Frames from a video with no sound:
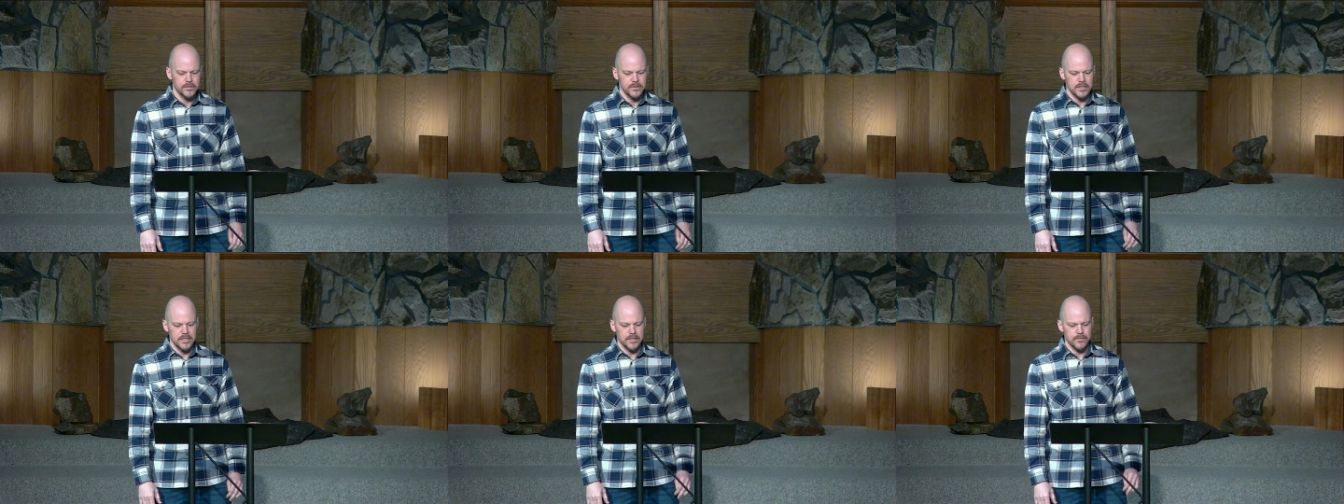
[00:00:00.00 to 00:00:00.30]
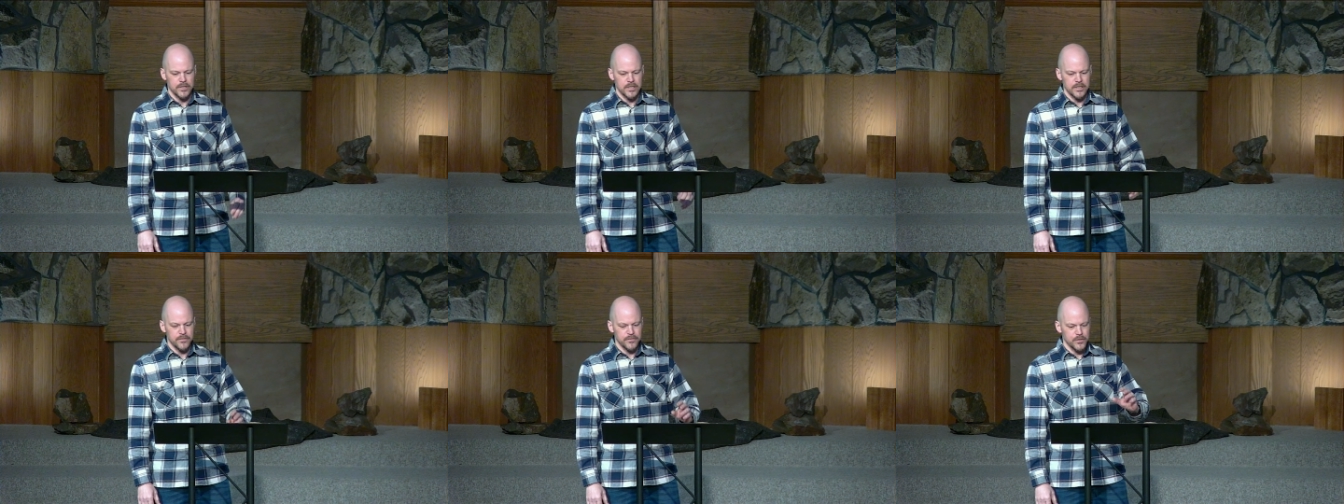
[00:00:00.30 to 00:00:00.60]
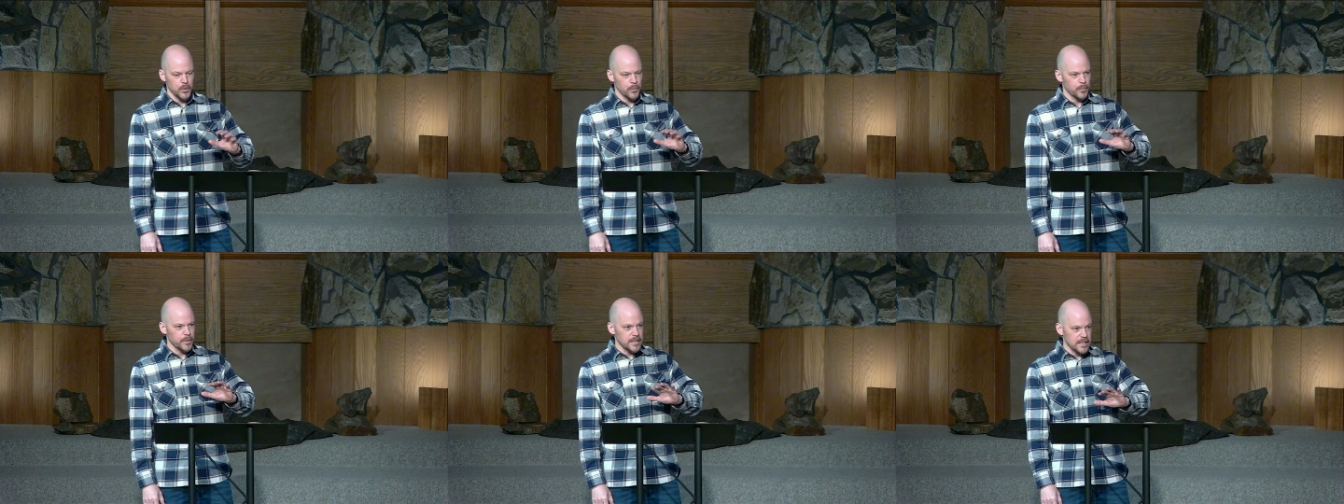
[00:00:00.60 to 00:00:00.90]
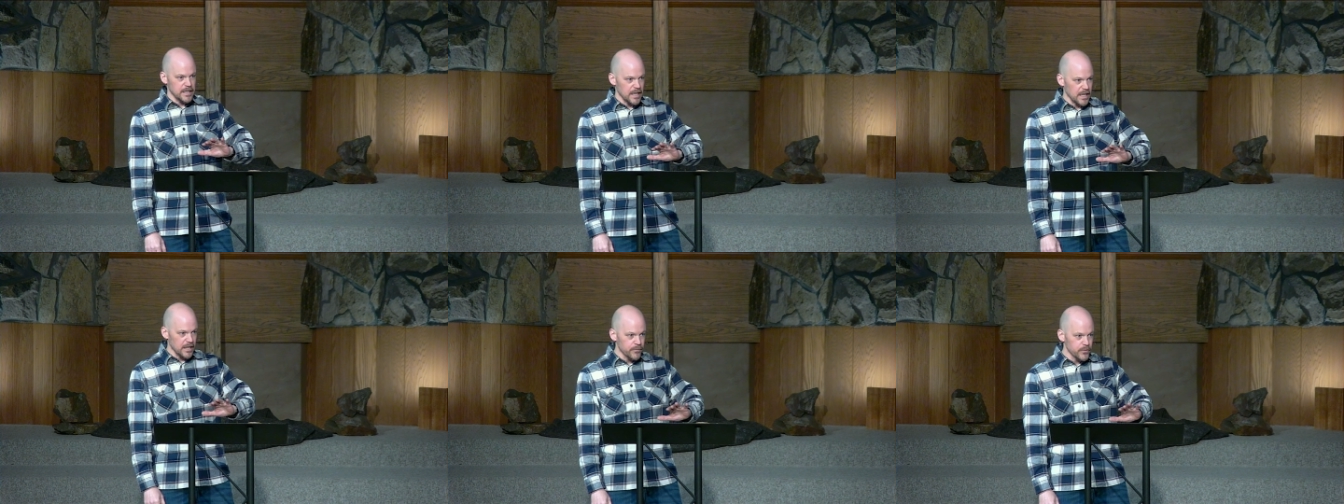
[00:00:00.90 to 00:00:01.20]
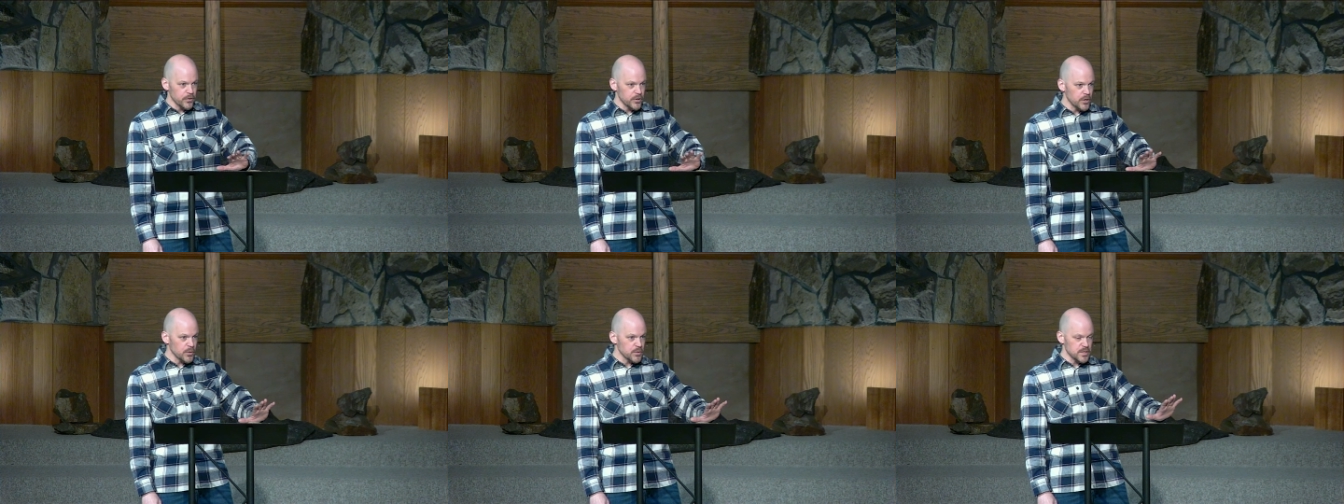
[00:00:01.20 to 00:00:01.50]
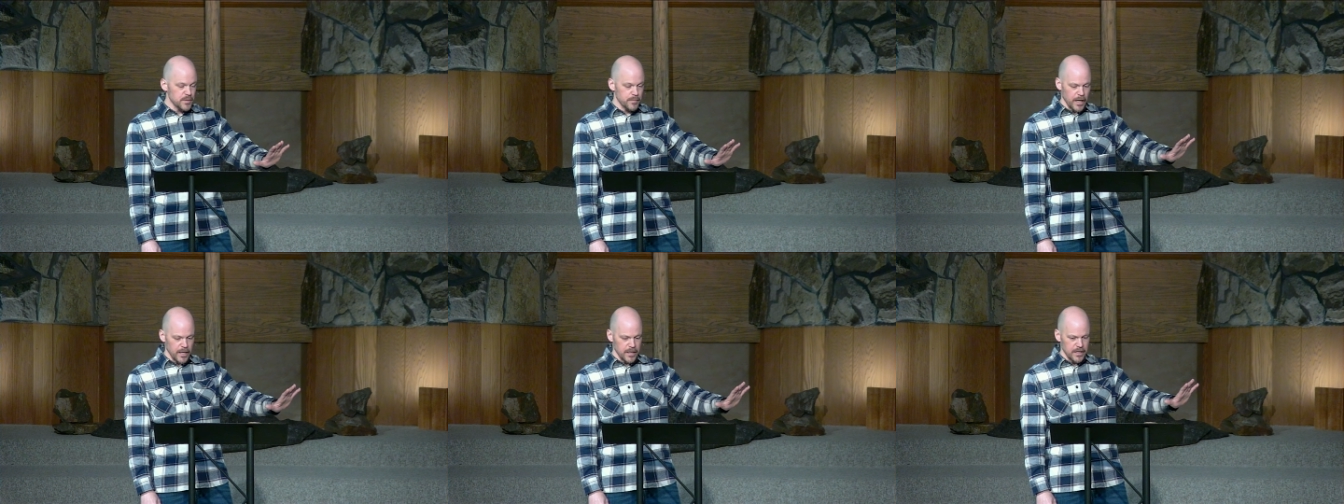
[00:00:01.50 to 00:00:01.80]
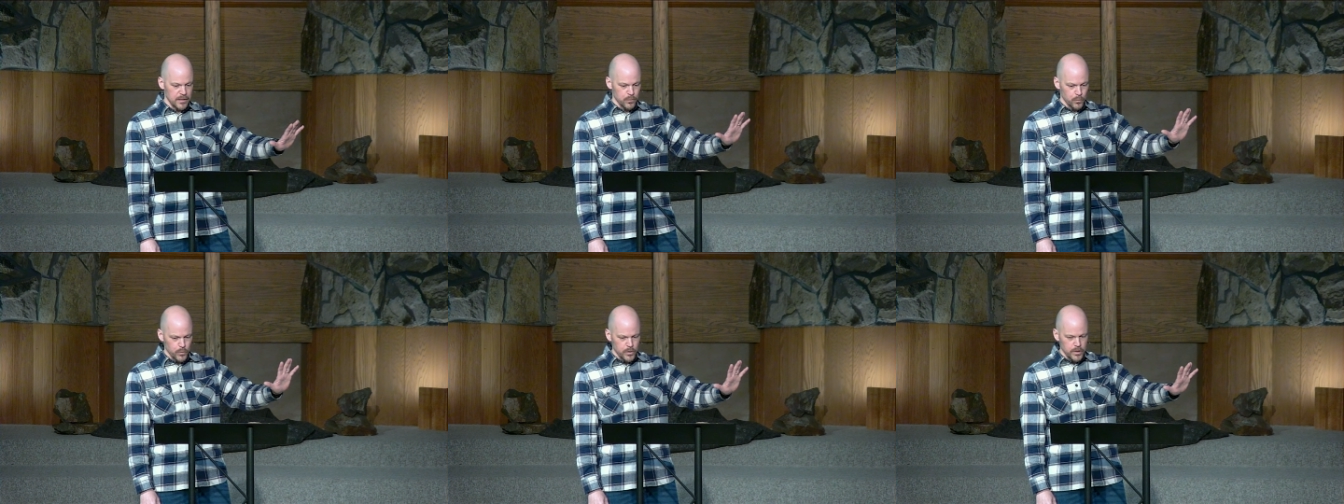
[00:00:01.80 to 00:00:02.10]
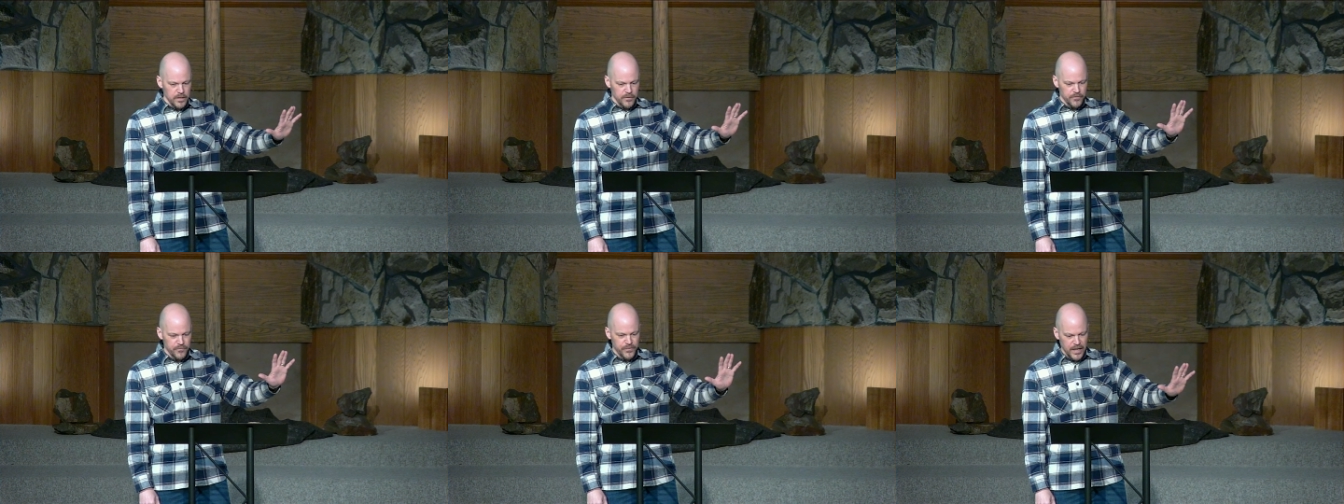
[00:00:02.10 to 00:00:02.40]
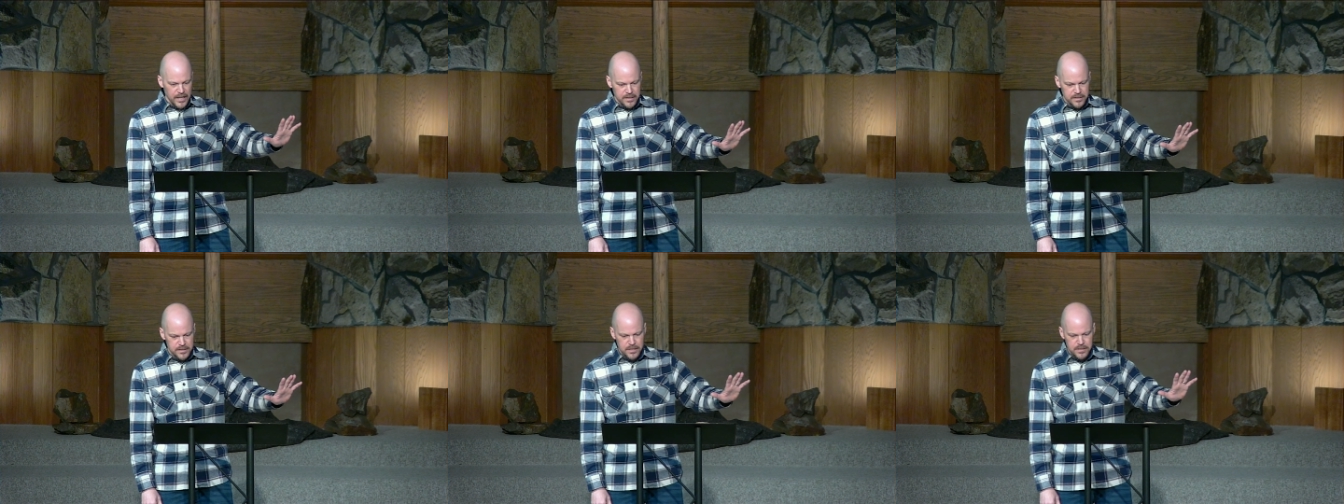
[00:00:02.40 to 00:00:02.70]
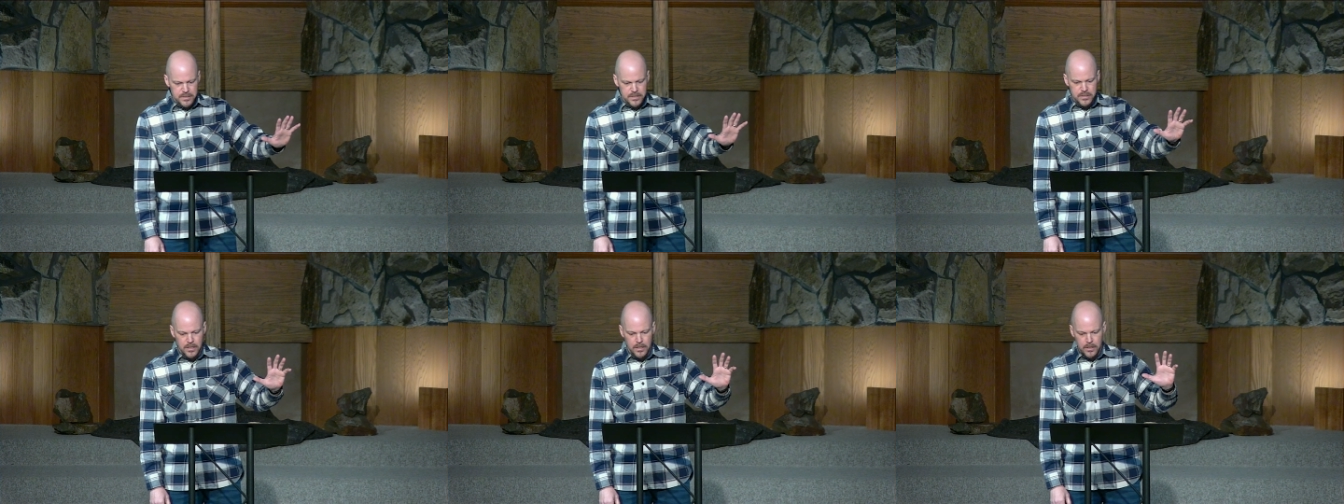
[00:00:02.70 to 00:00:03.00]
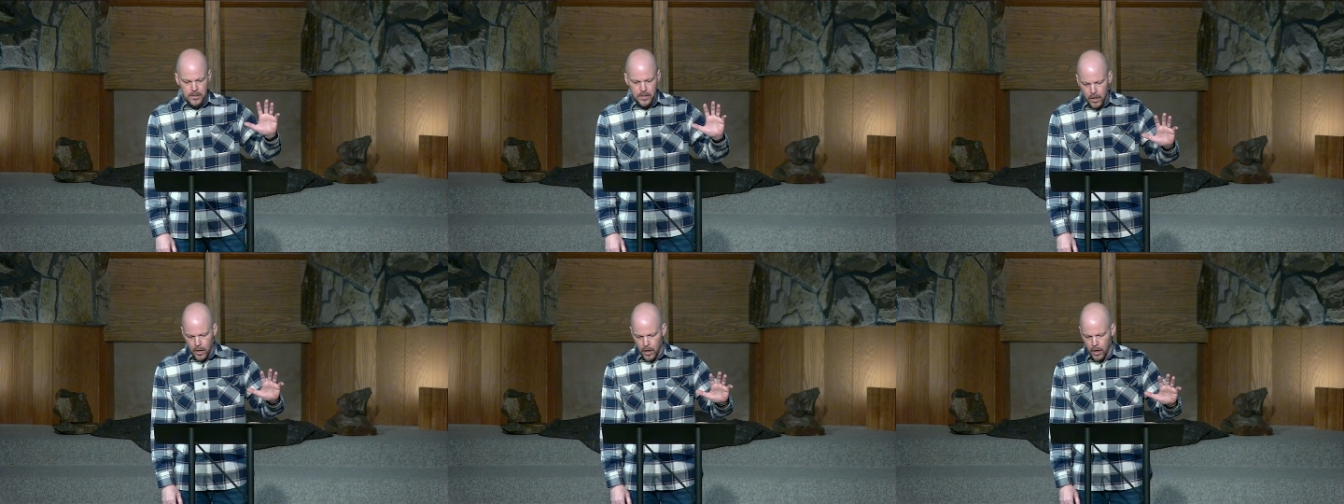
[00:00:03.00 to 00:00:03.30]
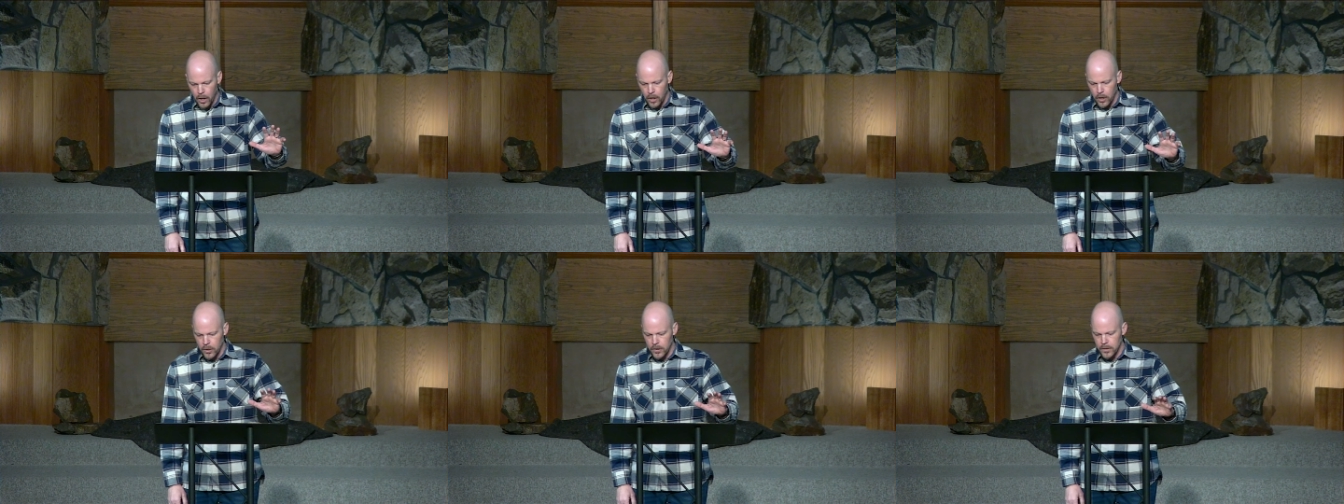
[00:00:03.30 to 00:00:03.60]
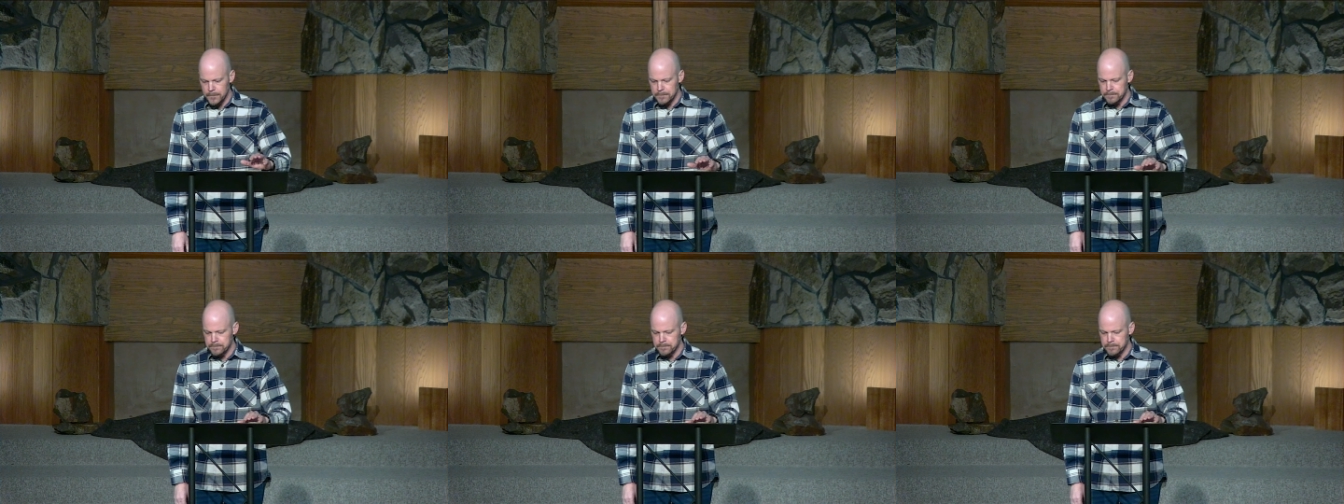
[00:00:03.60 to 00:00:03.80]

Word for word: Even if nobody ever knows about it, it will affect us all.